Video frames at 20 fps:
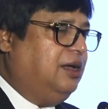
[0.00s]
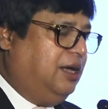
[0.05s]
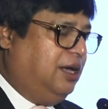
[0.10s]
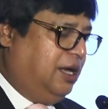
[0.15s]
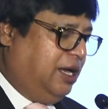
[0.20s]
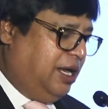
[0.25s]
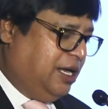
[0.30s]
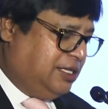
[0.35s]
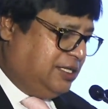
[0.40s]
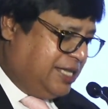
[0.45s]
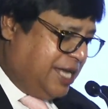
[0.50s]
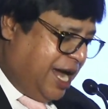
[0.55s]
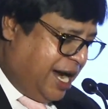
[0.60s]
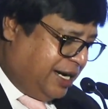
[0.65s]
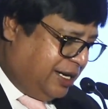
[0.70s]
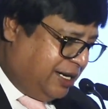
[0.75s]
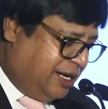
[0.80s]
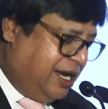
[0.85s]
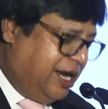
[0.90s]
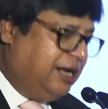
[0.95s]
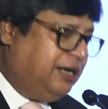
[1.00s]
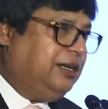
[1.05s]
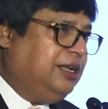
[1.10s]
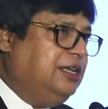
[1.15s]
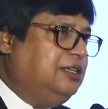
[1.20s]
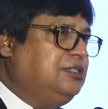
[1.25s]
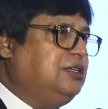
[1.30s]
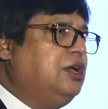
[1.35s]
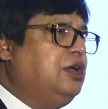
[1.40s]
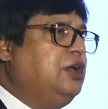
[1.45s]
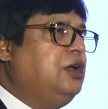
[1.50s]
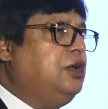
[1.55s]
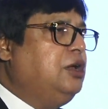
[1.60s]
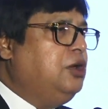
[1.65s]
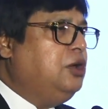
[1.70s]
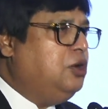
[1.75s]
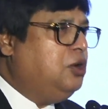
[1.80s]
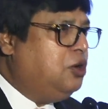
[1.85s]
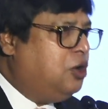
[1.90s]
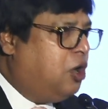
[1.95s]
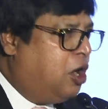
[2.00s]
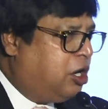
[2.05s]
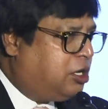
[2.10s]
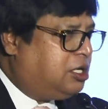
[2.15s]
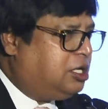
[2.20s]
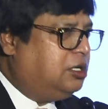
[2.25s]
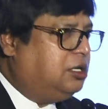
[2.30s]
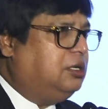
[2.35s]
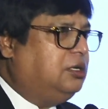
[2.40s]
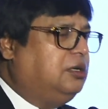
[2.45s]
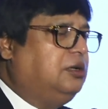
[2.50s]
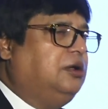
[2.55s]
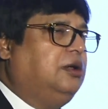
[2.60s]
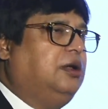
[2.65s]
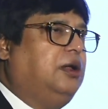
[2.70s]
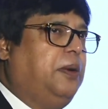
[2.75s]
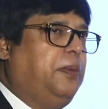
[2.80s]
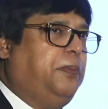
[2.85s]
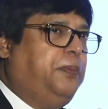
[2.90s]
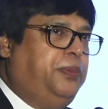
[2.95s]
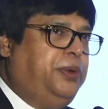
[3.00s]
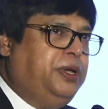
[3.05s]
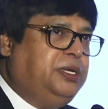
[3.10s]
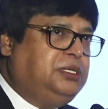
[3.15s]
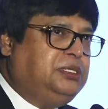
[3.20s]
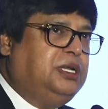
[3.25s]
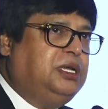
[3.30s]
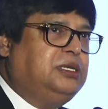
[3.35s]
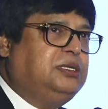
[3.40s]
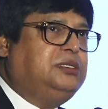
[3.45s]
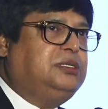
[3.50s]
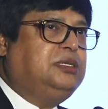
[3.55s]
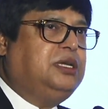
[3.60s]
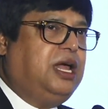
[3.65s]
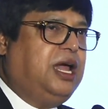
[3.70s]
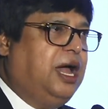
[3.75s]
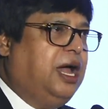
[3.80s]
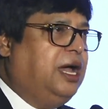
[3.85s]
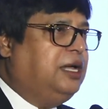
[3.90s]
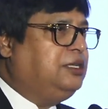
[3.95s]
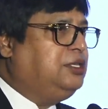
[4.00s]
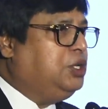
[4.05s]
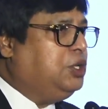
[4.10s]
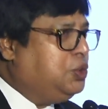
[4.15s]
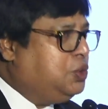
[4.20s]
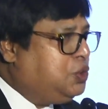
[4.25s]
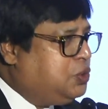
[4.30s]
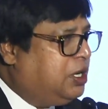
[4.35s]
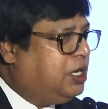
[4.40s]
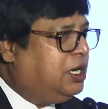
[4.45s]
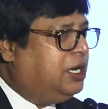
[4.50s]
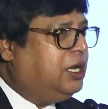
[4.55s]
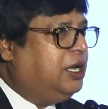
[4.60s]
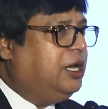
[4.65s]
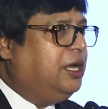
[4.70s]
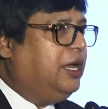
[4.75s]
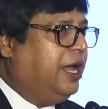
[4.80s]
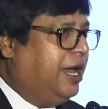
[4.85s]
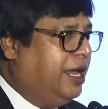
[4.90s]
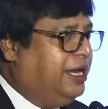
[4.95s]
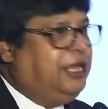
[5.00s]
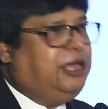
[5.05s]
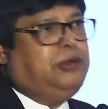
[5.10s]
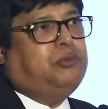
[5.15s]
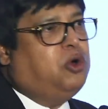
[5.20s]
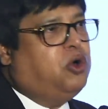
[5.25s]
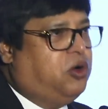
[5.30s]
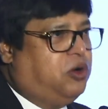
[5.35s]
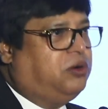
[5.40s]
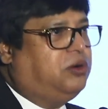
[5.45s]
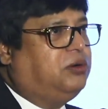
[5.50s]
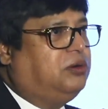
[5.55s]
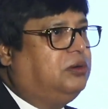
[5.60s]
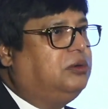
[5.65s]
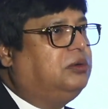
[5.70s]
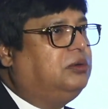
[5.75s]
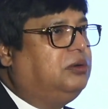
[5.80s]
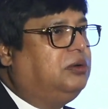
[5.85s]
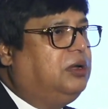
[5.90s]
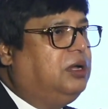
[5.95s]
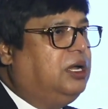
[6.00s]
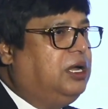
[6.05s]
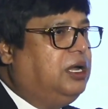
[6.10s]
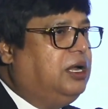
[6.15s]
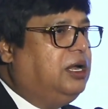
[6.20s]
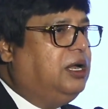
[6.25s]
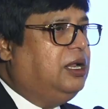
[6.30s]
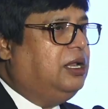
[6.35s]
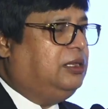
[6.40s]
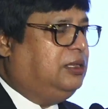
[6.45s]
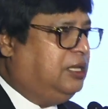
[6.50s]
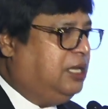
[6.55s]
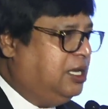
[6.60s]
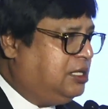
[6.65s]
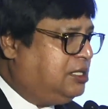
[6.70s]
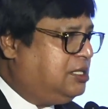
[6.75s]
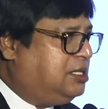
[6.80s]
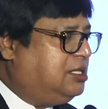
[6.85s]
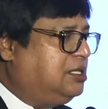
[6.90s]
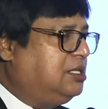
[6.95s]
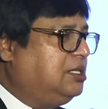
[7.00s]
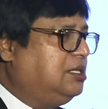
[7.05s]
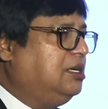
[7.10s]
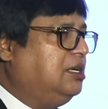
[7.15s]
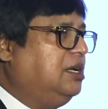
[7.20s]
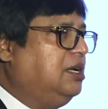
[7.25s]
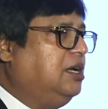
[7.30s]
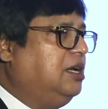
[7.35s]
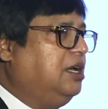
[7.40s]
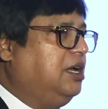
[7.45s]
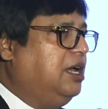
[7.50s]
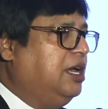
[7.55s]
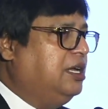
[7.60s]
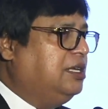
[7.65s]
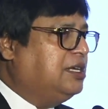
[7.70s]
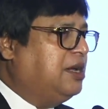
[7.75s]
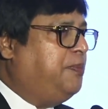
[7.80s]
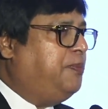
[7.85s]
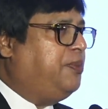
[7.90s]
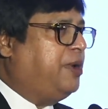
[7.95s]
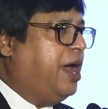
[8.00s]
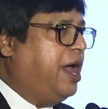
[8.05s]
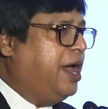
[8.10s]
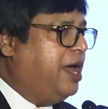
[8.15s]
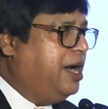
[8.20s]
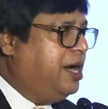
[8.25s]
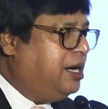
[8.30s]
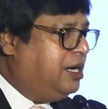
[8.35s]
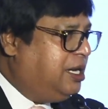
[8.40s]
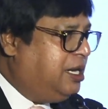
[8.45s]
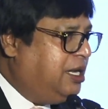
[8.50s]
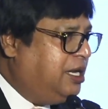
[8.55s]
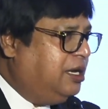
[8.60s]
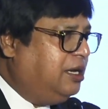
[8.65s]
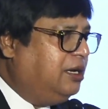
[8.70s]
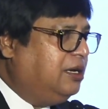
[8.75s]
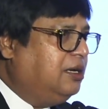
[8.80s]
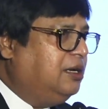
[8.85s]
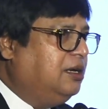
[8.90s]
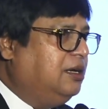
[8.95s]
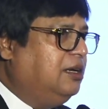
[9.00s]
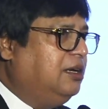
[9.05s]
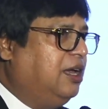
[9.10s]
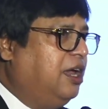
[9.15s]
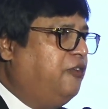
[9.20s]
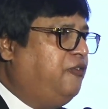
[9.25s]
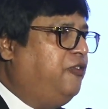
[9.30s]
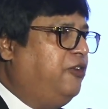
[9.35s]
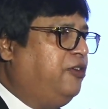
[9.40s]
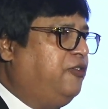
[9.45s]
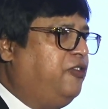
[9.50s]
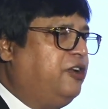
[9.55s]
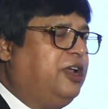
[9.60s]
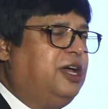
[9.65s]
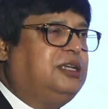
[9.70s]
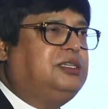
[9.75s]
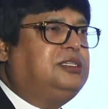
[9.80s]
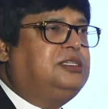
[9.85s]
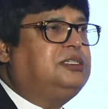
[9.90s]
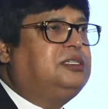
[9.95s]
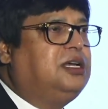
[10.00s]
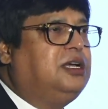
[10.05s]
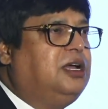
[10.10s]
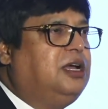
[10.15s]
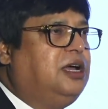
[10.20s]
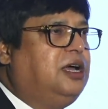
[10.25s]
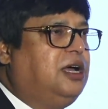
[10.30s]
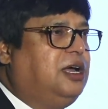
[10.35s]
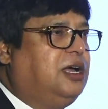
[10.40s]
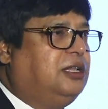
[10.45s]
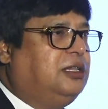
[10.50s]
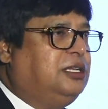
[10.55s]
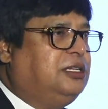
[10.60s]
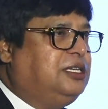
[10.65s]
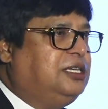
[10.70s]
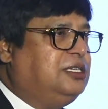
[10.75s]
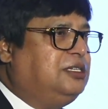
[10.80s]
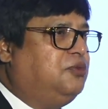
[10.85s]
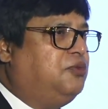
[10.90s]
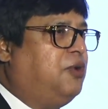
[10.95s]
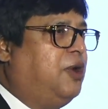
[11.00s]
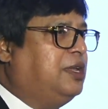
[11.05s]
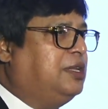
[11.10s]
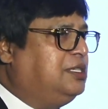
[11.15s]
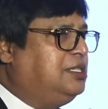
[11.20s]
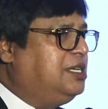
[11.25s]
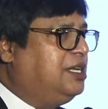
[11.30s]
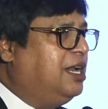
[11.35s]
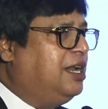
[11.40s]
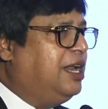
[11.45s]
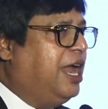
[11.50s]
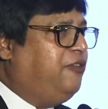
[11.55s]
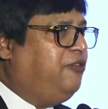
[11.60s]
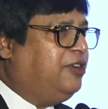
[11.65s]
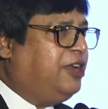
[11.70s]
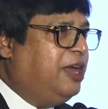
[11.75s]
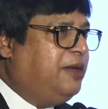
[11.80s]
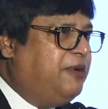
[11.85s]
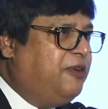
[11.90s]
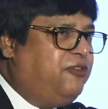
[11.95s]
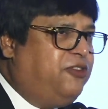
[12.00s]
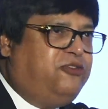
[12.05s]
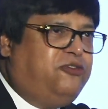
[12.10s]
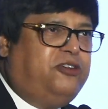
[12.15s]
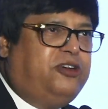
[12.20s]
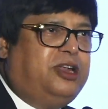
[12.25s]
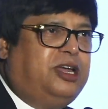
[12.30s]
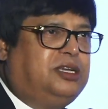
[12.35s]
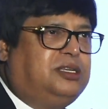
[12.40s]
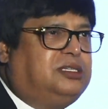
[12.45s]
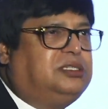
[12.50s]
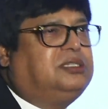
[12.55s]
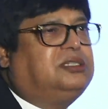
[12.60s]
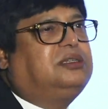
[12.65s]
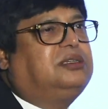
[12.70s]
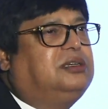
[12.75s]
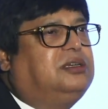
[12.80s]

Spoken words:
is that it is not business as usual anymore. This is a priority effort for us. This is once in a lifetime effort for us.